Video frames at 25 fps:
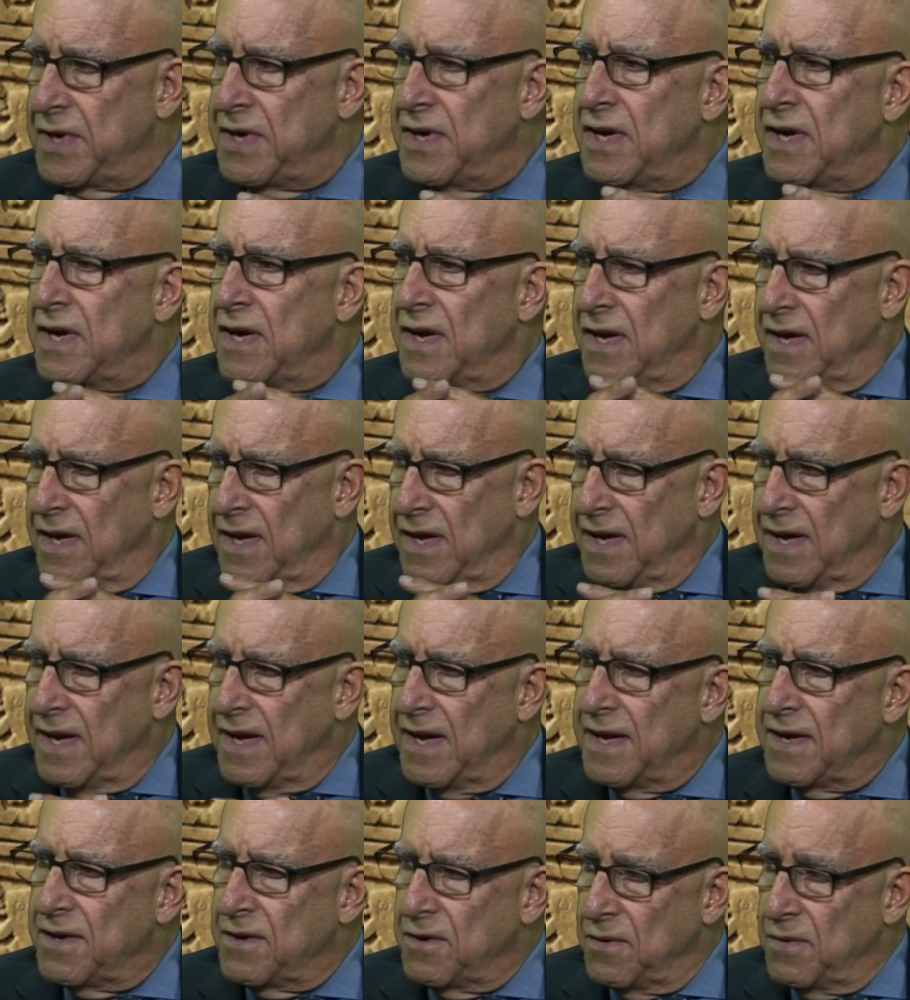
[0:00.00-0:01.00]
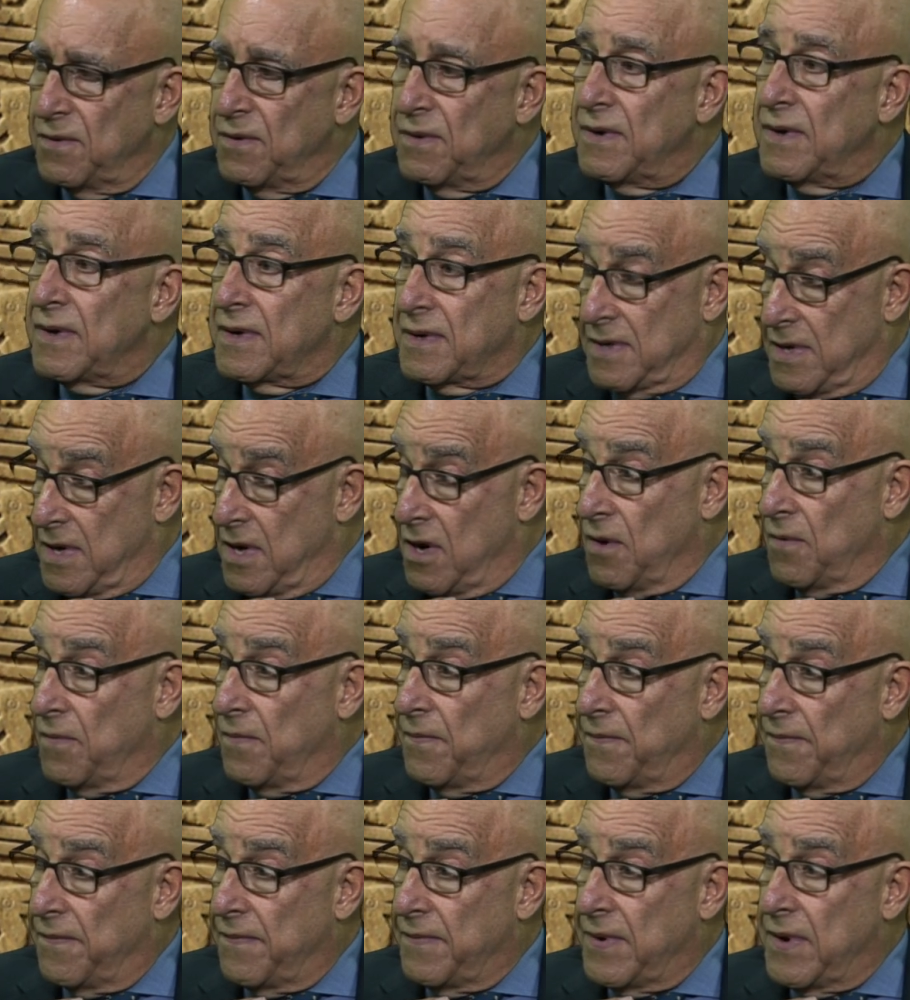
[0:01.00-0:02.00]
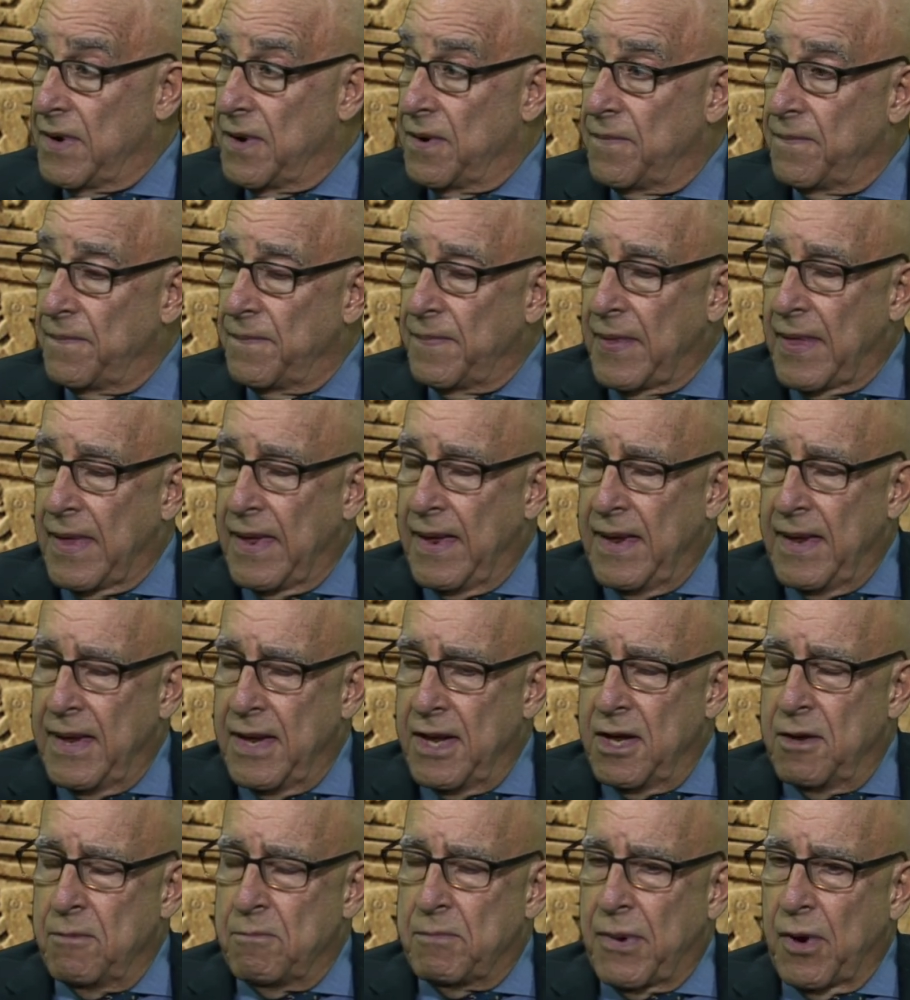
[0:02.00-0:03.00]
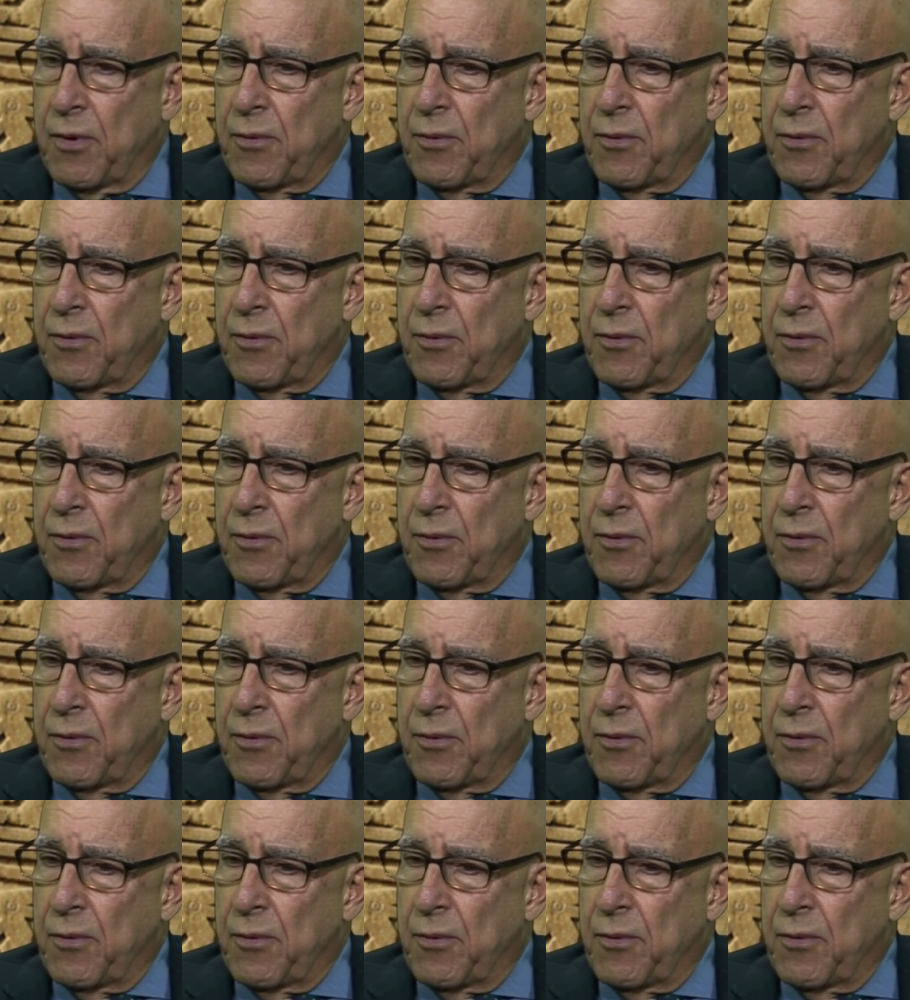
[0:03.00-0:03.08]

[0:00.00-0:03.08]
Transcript: don't have to guess as much. No, no. Yeah. But